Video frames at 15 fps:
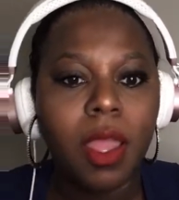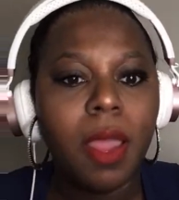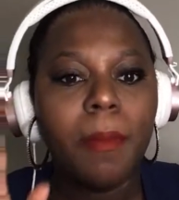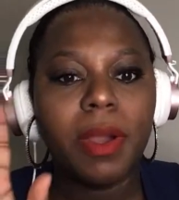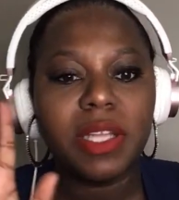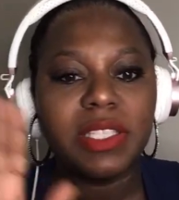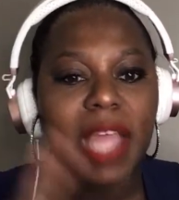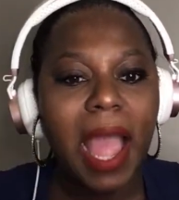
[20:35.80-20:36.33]

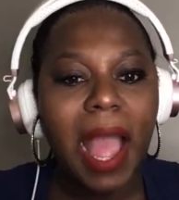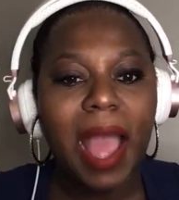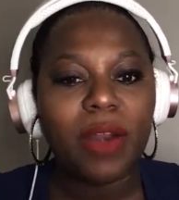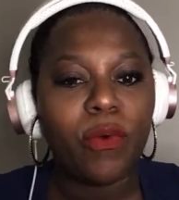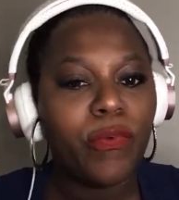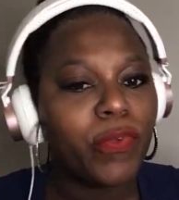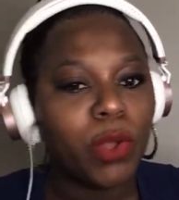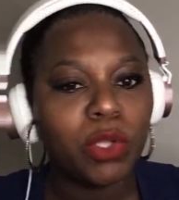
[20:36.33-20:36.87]
because now I
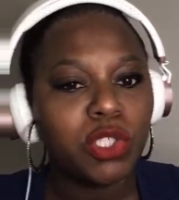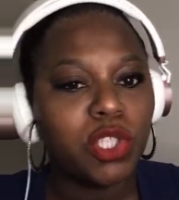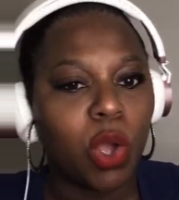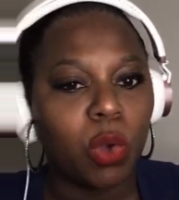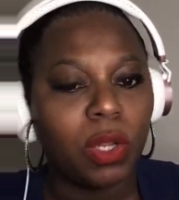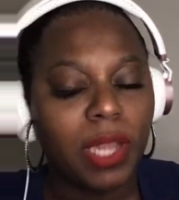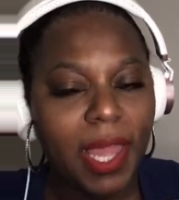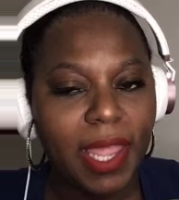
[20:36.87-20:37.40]
don't feel so
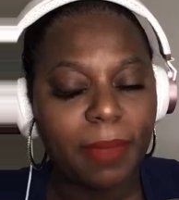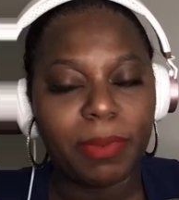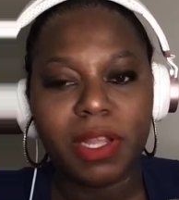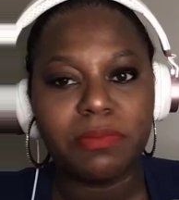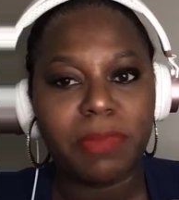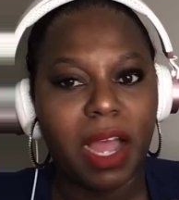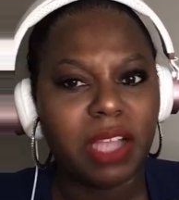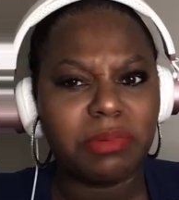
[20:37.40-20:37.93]
late,
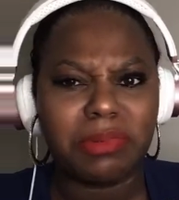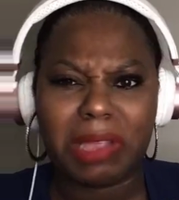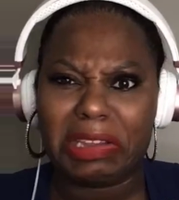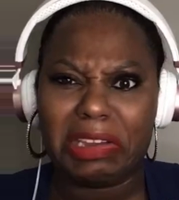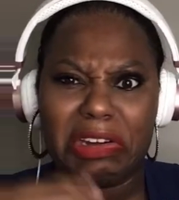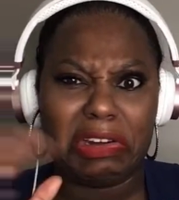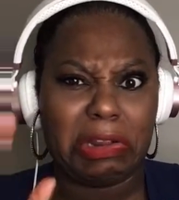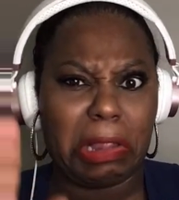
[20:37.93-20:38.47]
because my husband's like,
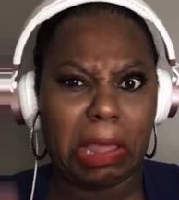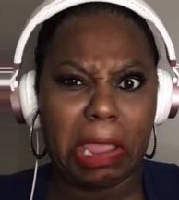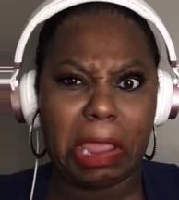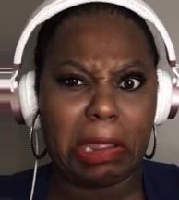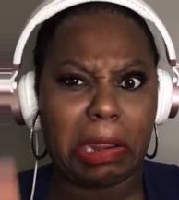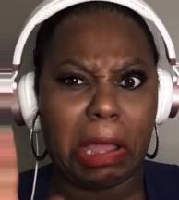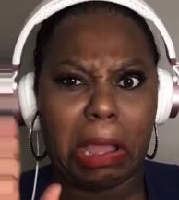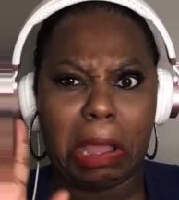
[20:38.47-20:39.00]
you're
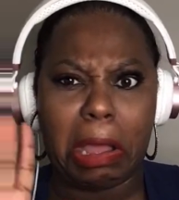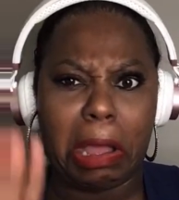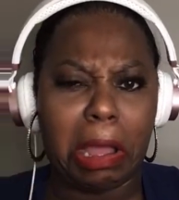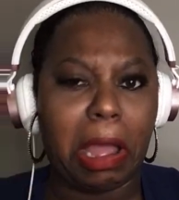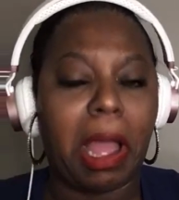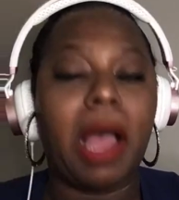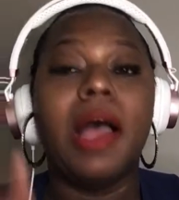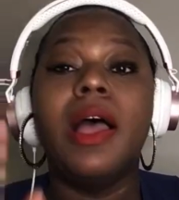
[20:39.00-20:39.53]
late,
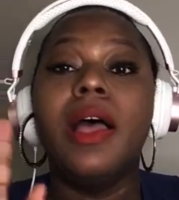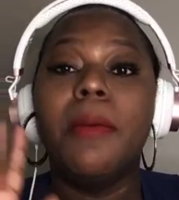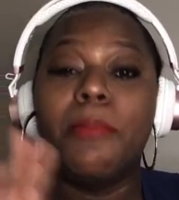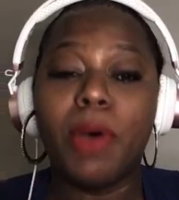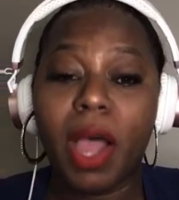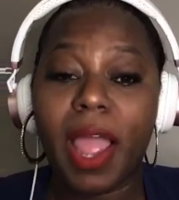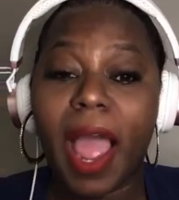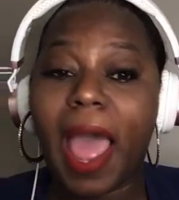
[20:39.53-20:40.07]

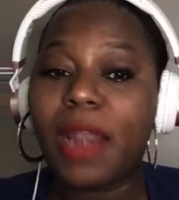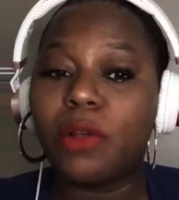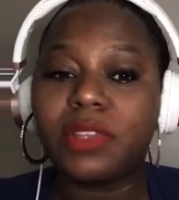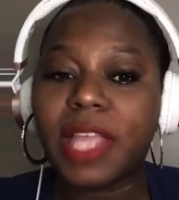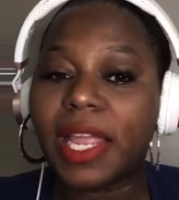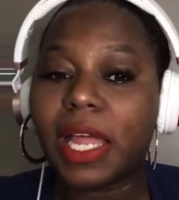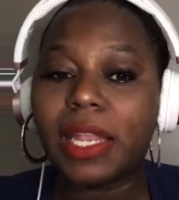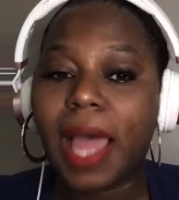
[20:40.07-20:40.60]
But I don't
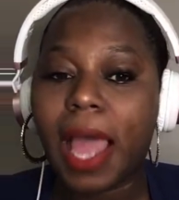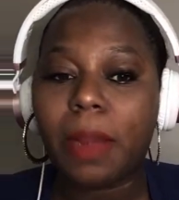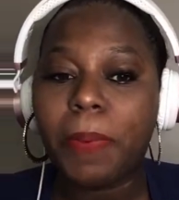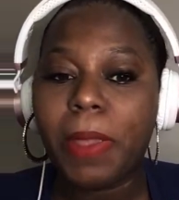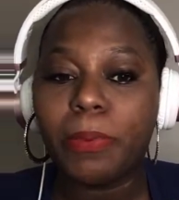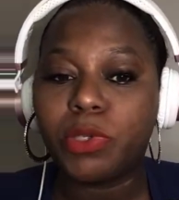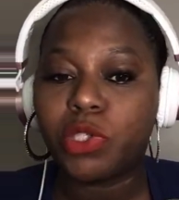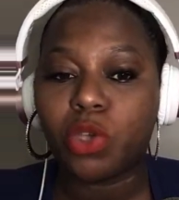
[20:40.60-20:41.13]
think a lot of
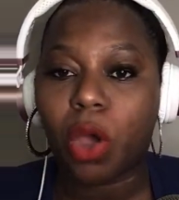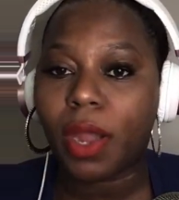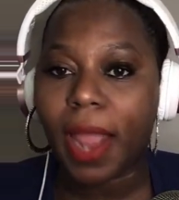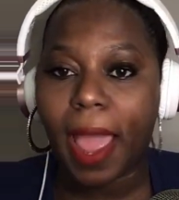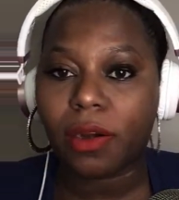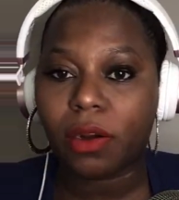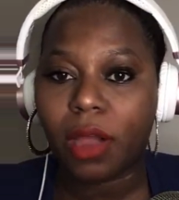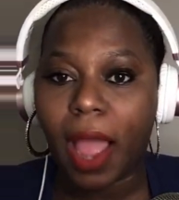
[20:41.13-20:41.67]
people saw
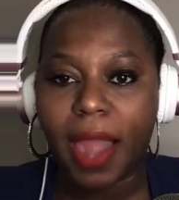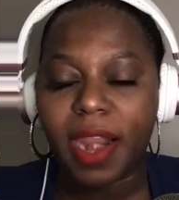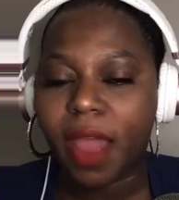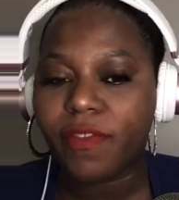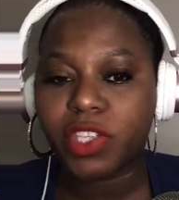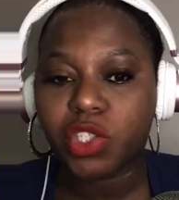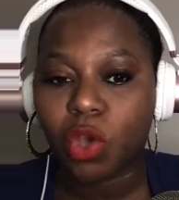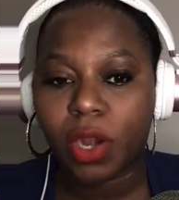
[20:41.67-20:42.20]
that. I
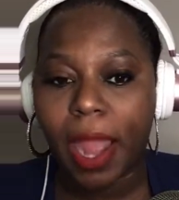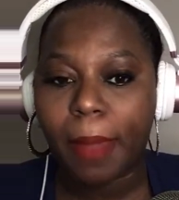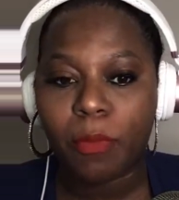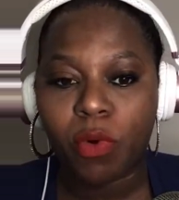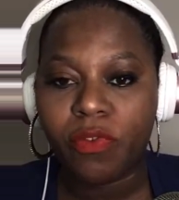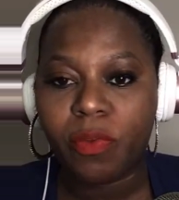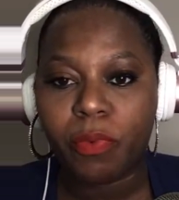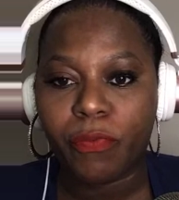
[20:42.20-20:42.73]
never saw that
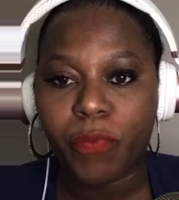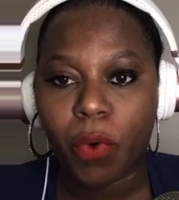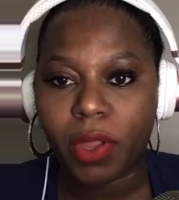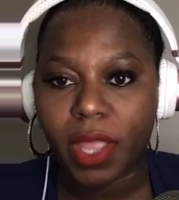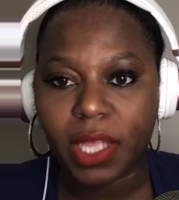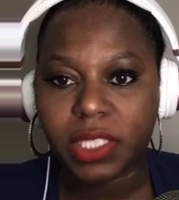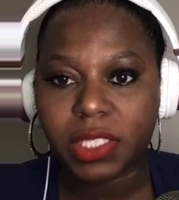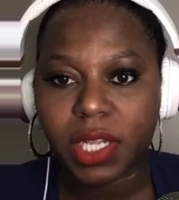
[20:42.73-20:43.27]
movie before
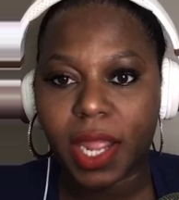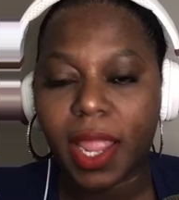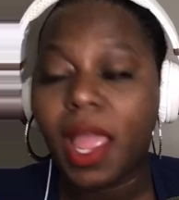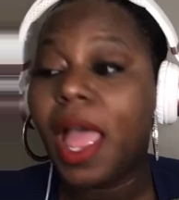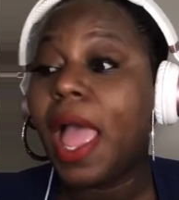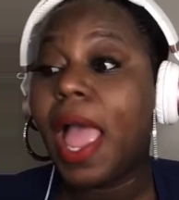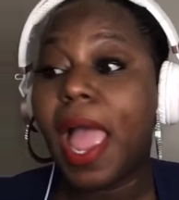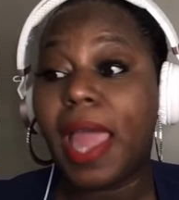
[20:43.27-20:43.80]
yesterday,
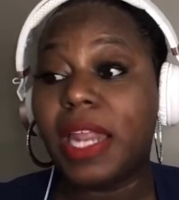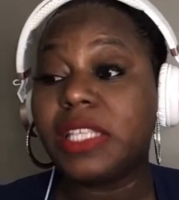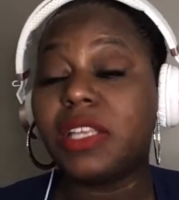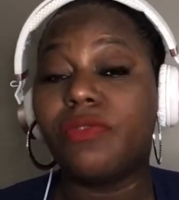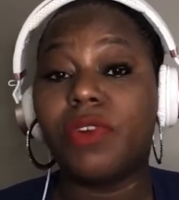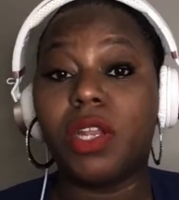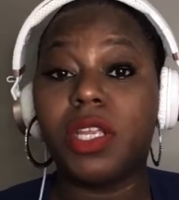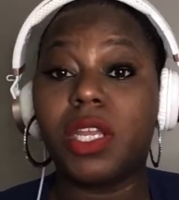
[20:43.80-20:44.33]
and it's a
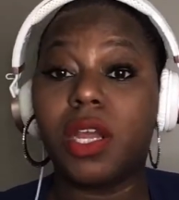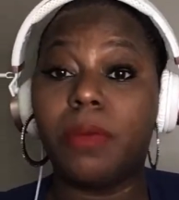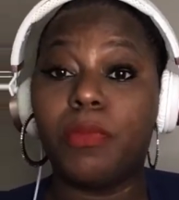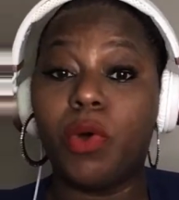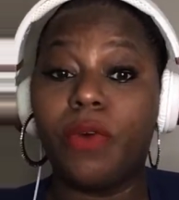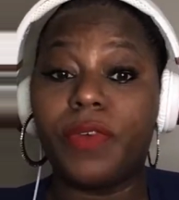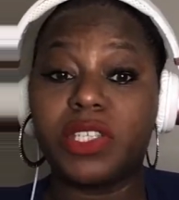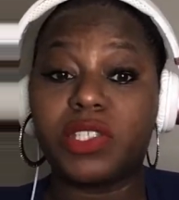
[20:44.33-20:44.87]
really good
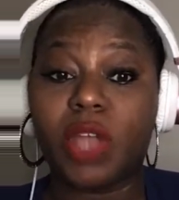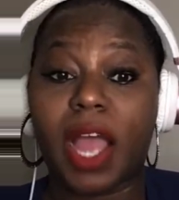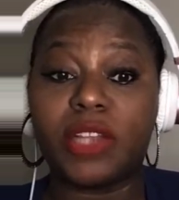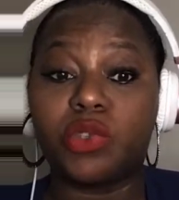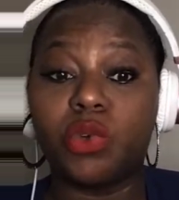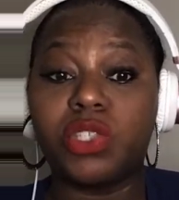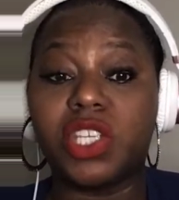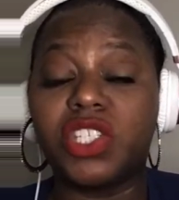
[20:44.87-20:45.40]
movie. So I
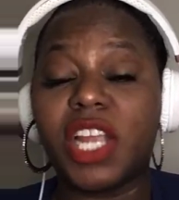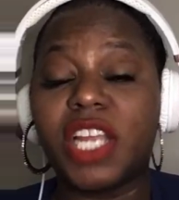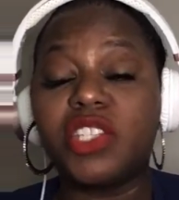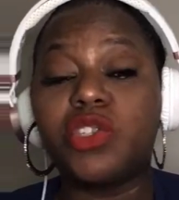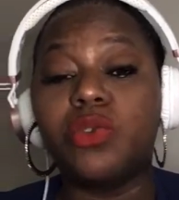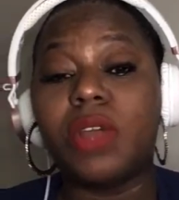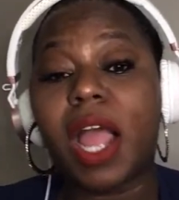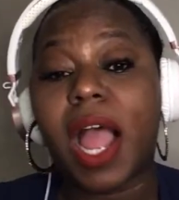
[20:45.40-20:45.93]
do suggest
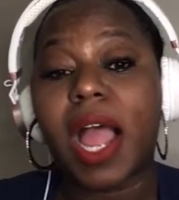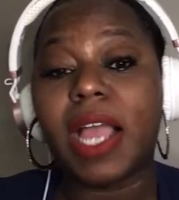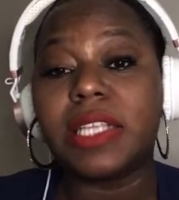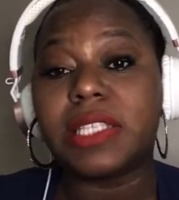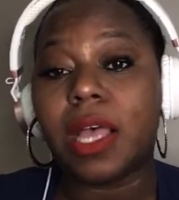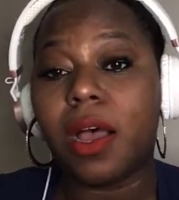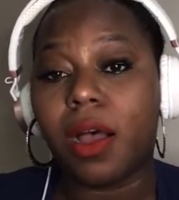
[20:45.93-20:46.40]
you guys